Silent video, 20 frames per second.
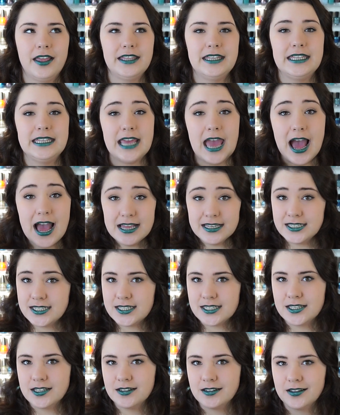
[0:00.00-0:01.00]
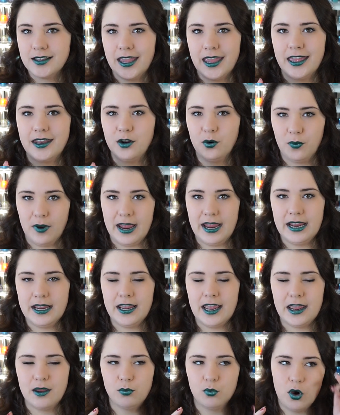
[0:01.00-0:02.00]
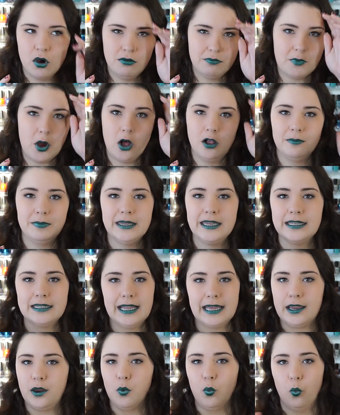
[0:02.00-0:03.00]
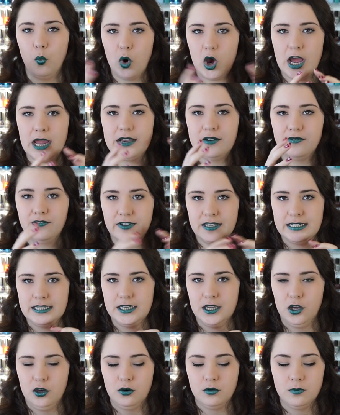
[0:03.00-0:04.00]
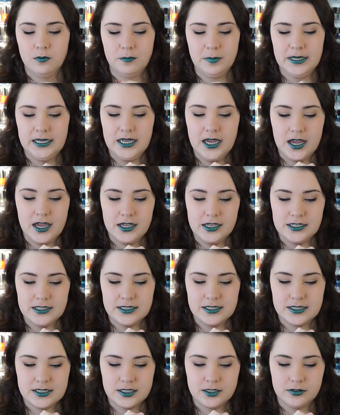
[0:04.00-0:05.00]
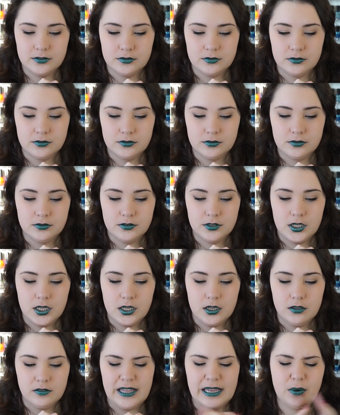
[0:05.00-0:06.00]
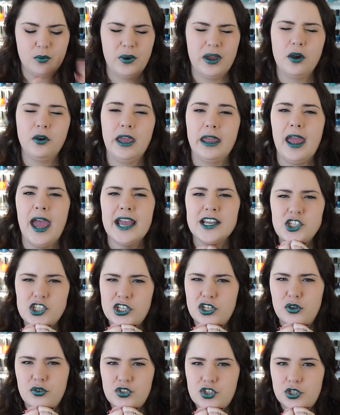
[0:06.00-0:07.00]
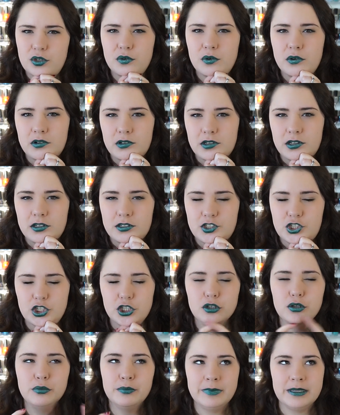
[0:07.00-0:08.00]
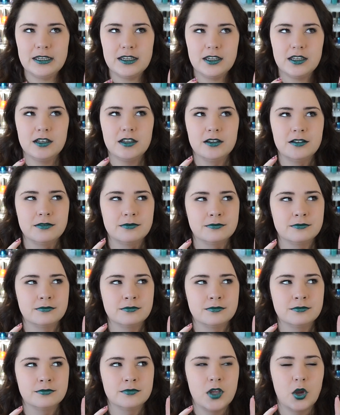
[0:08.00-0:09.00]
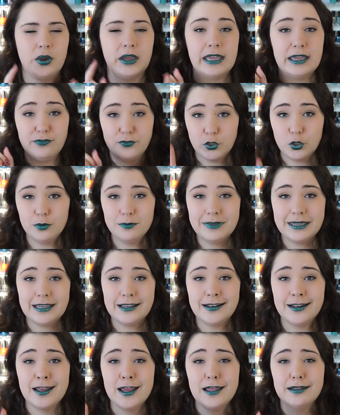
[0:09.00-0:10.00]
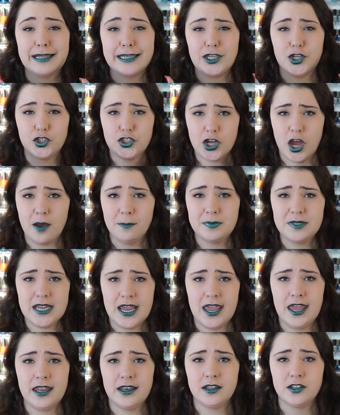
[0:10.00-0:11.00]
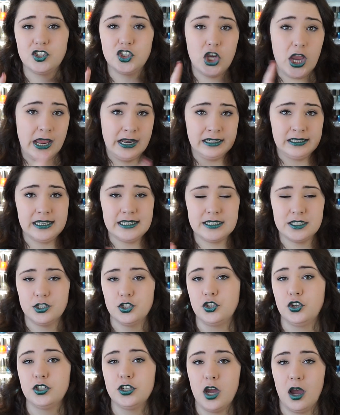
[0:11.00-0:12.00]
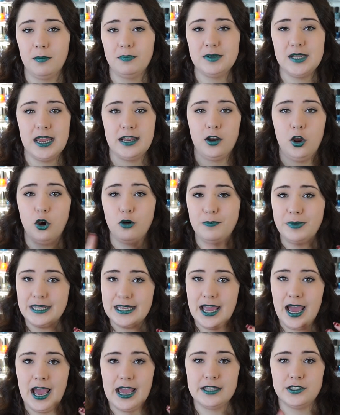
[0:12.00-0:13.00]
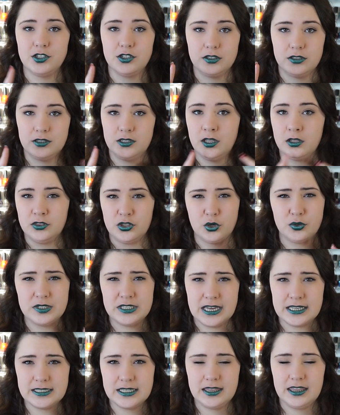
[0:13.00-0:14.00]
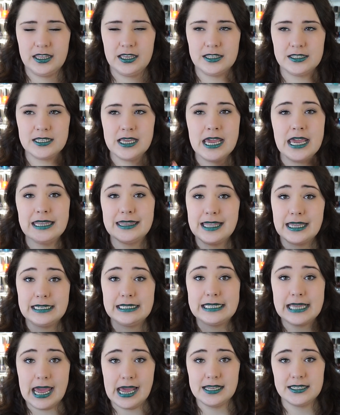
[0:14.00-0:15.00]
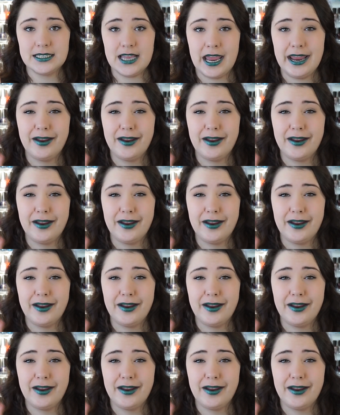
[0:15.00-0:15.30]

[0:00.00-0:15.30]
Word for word: Yes, in a way. It won't all be in like one video because like, okay, actually no, do you, do you mean Okay, if you mean like your top 10 China glazes, your top 10 OPIs, th those kinds of things, then yes.